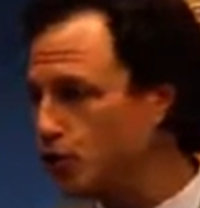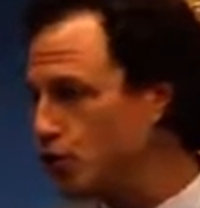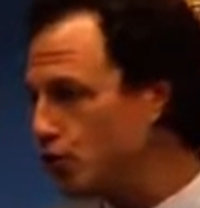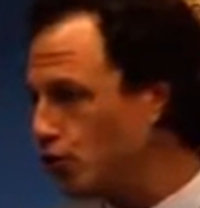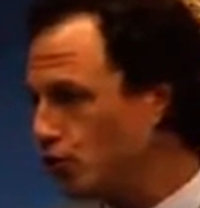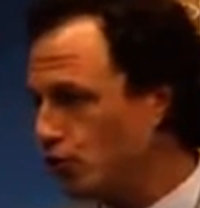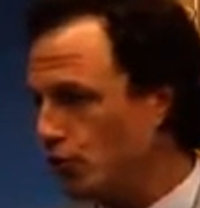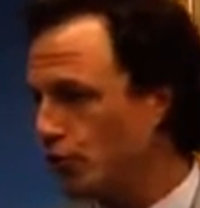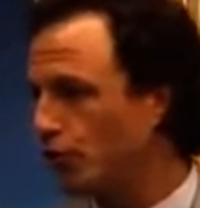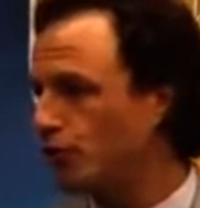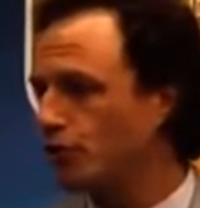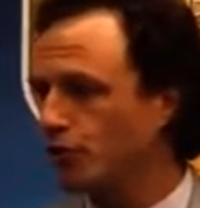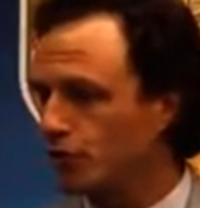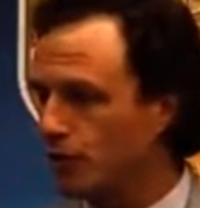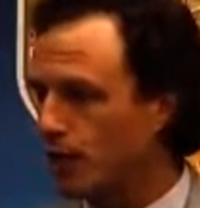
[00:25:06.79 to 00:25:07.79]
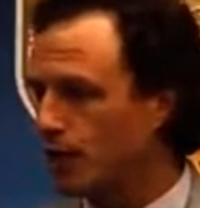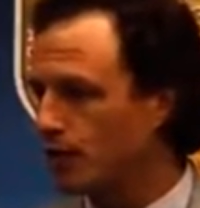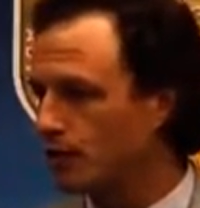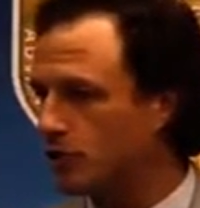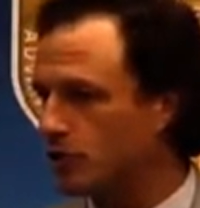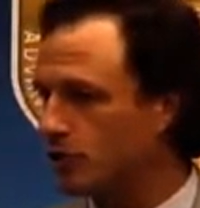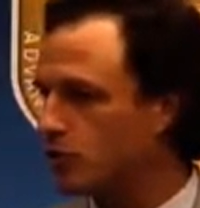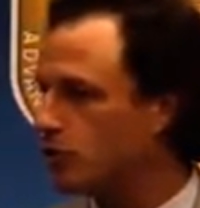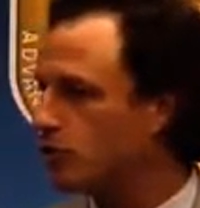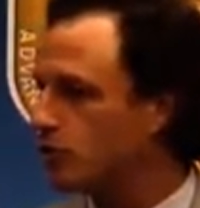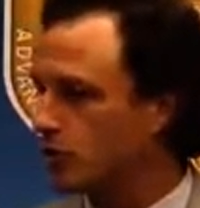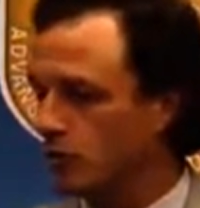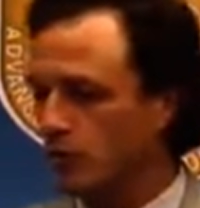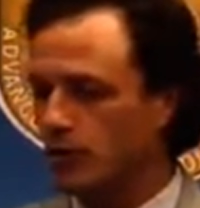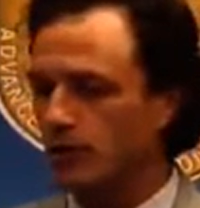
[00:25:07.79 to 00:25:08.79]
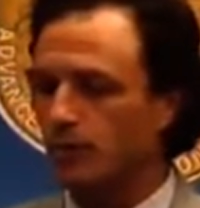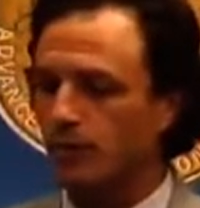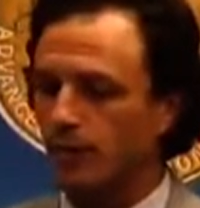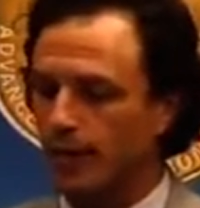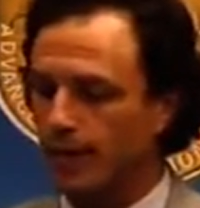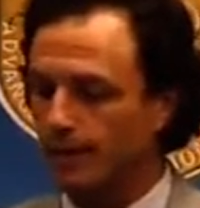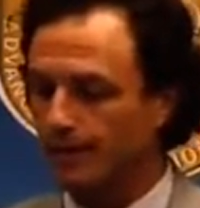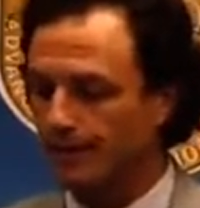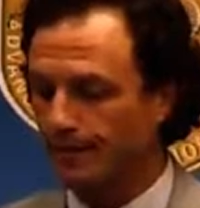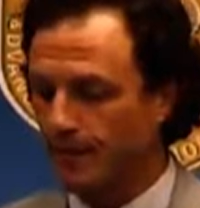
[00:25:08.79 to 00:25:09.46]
you or your urologist to do a reimplant.